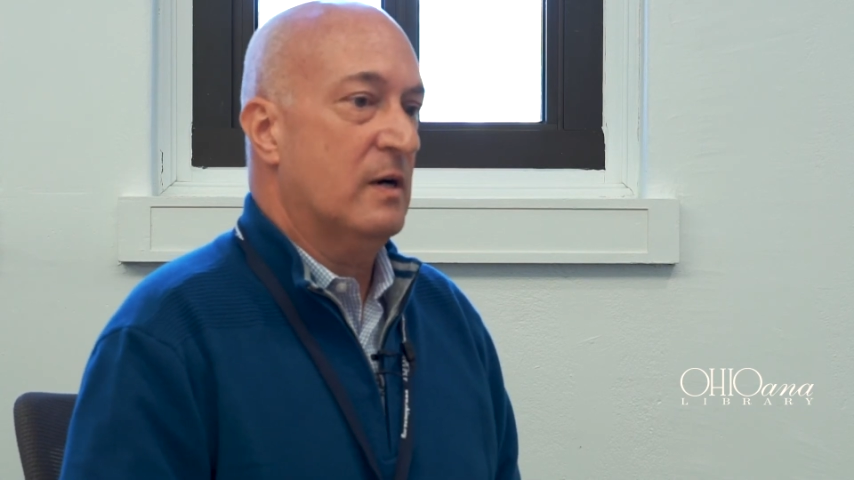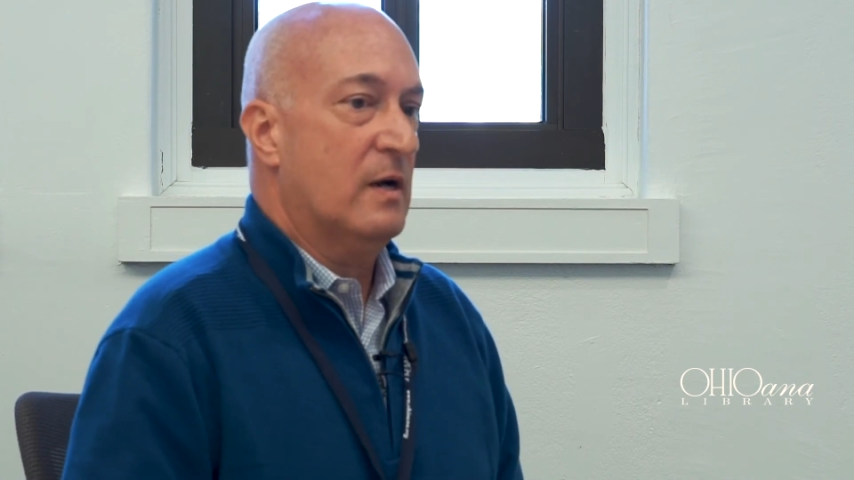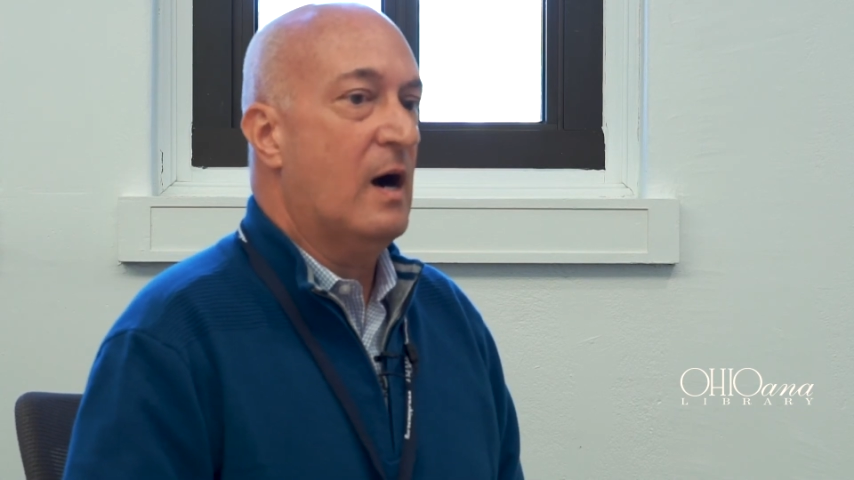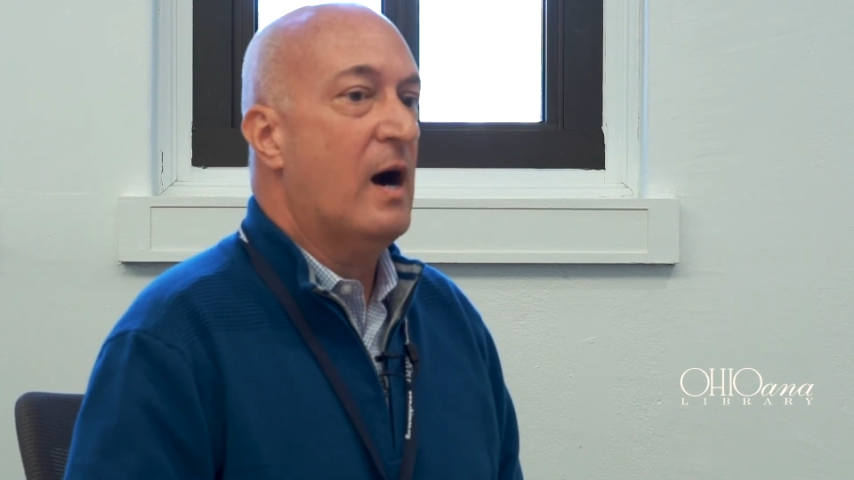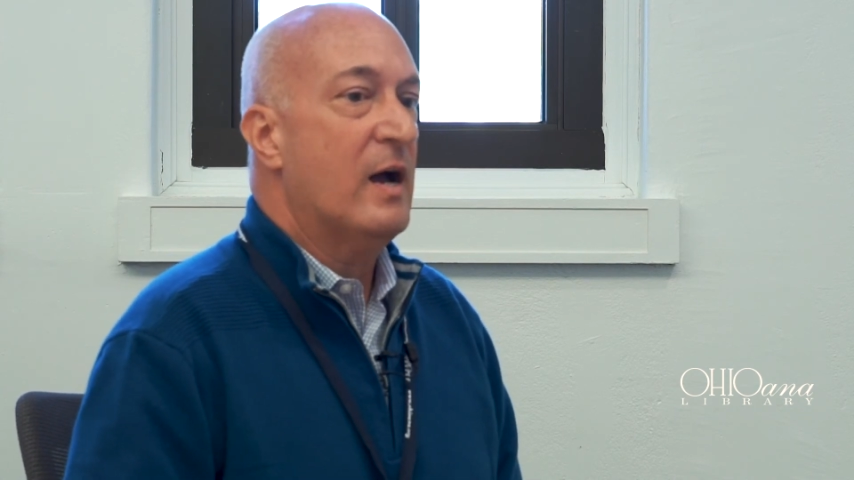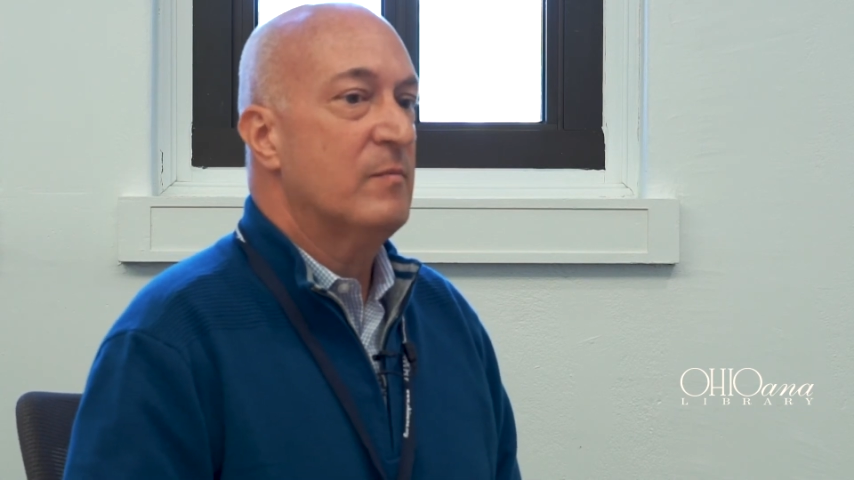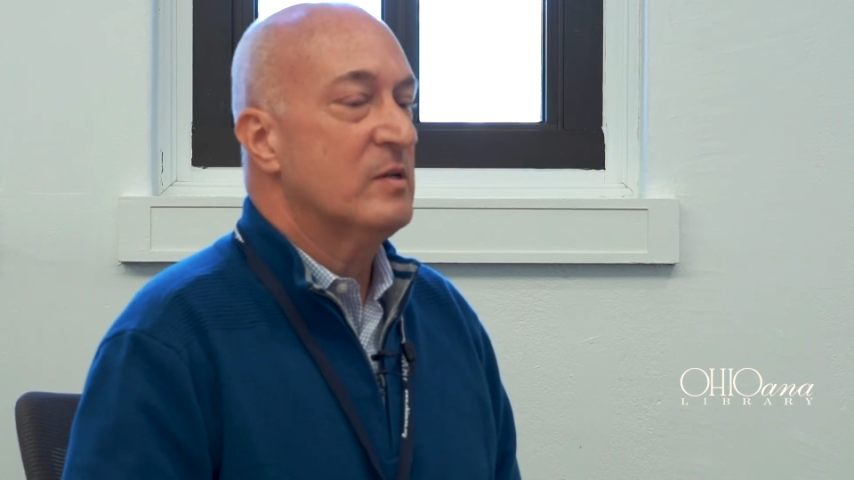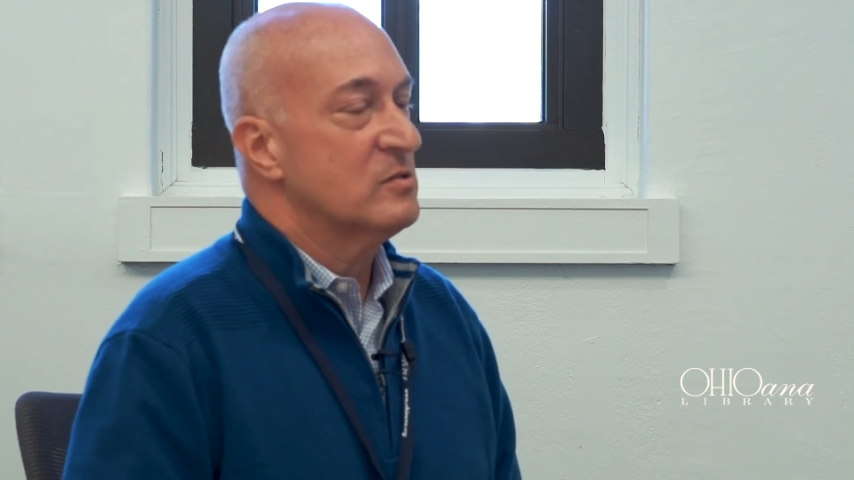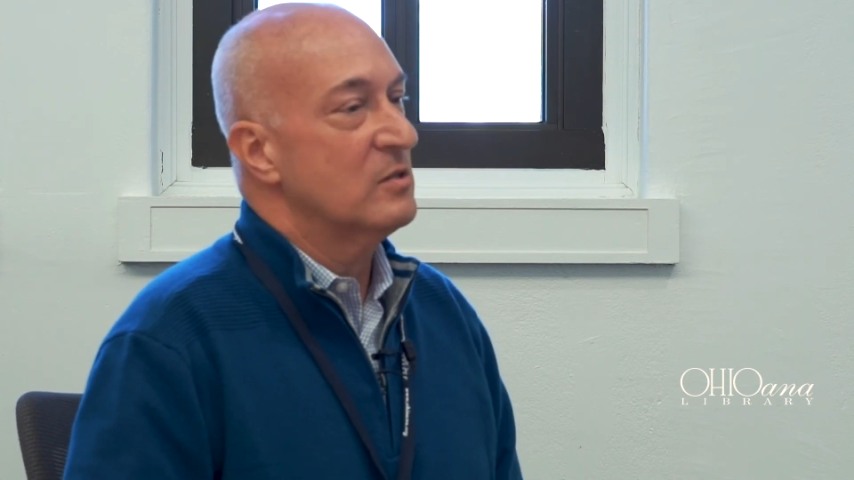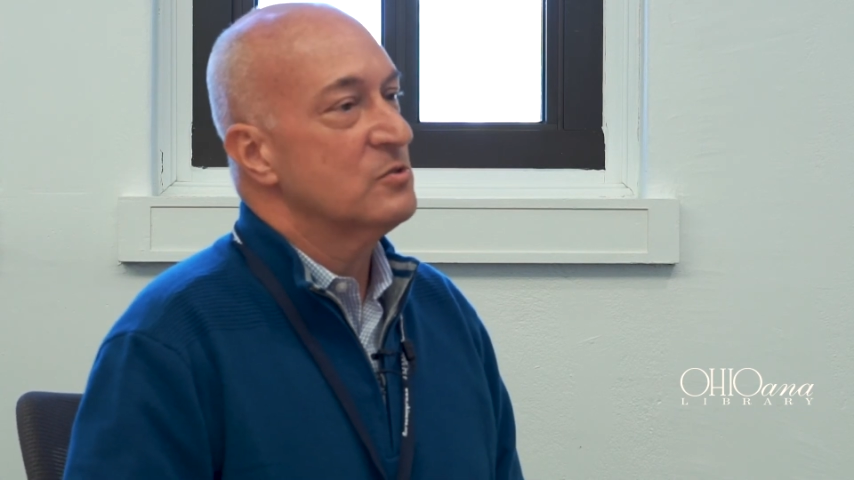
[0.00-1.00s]
guy, but
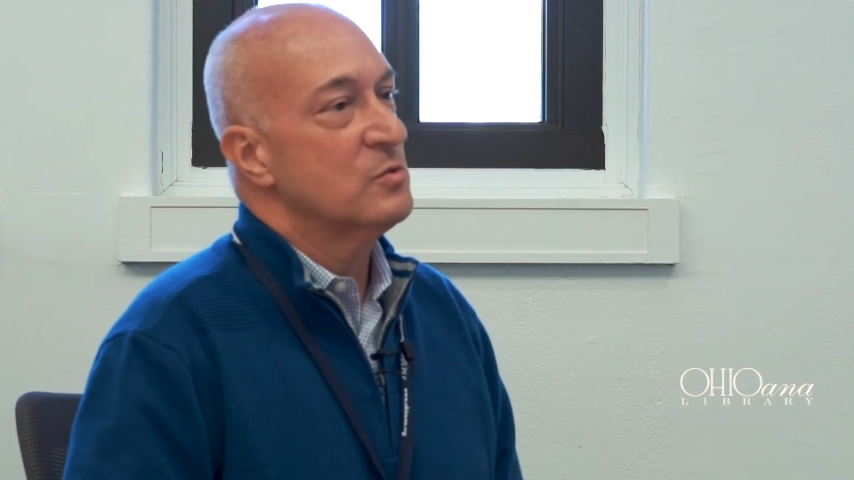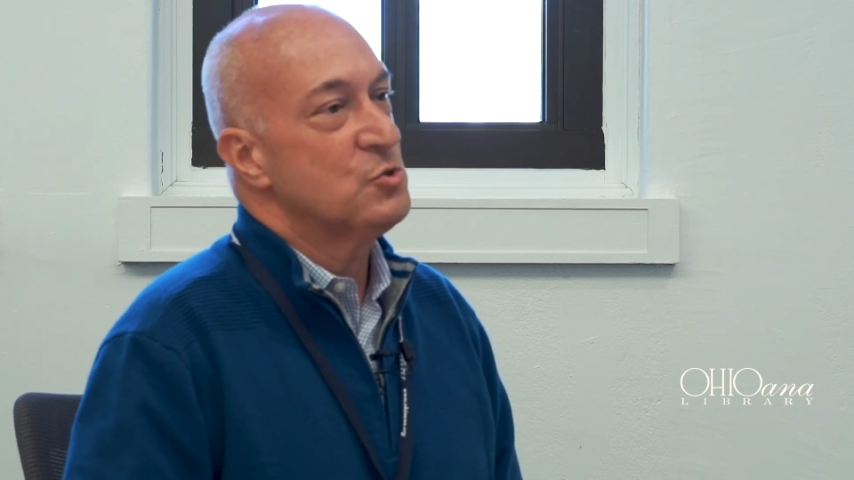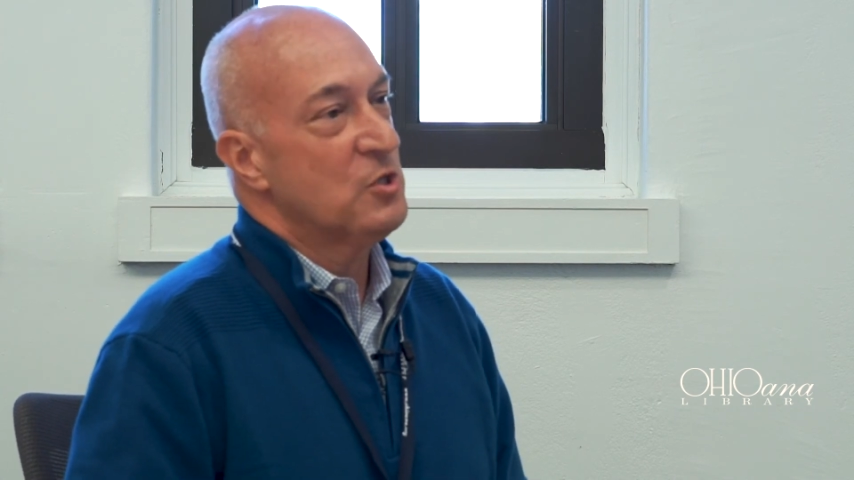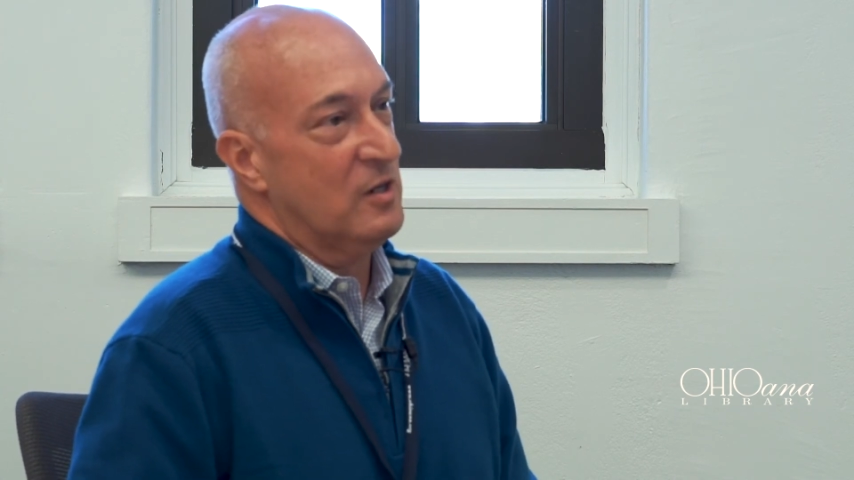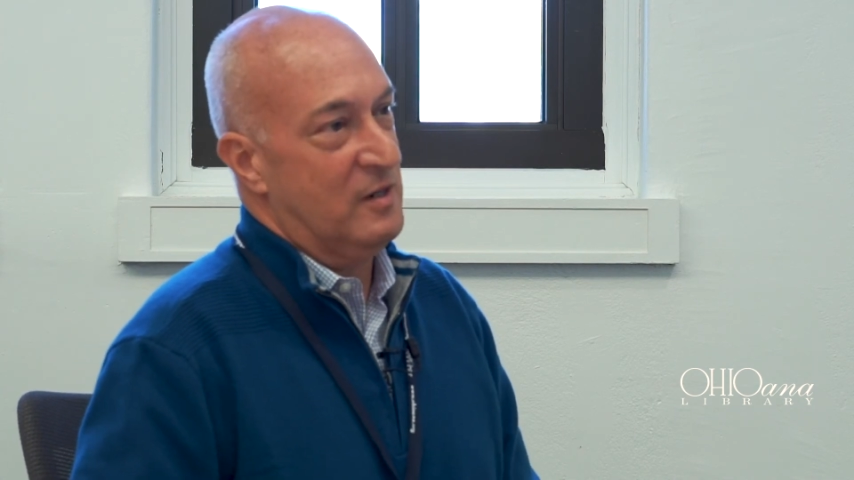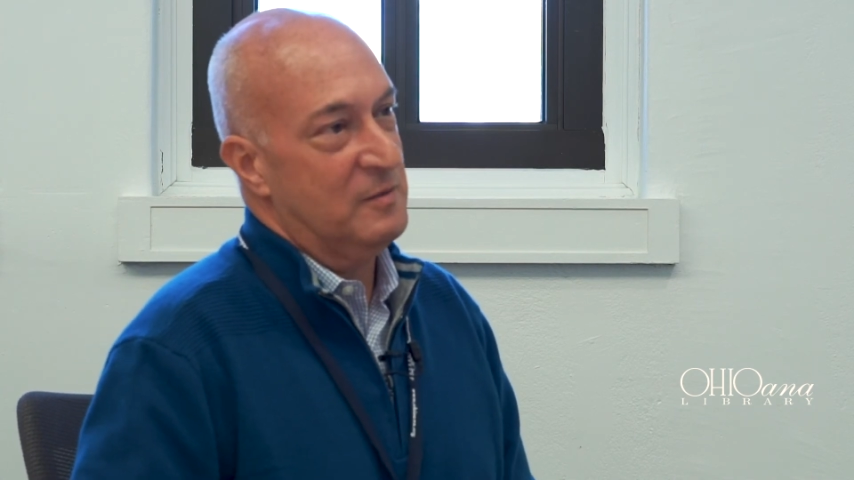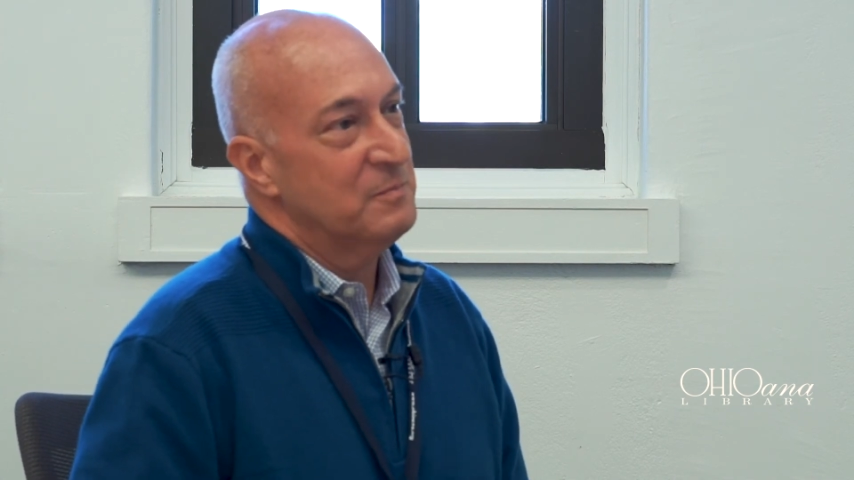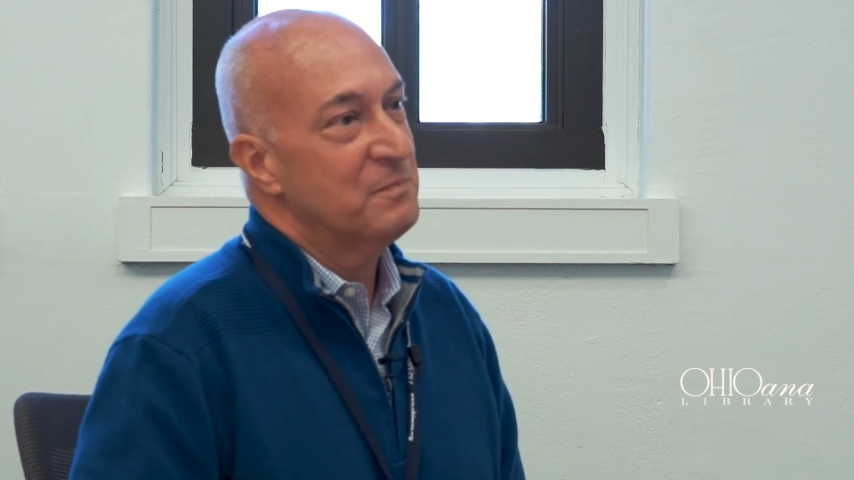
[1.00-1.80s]
he's also a jerk.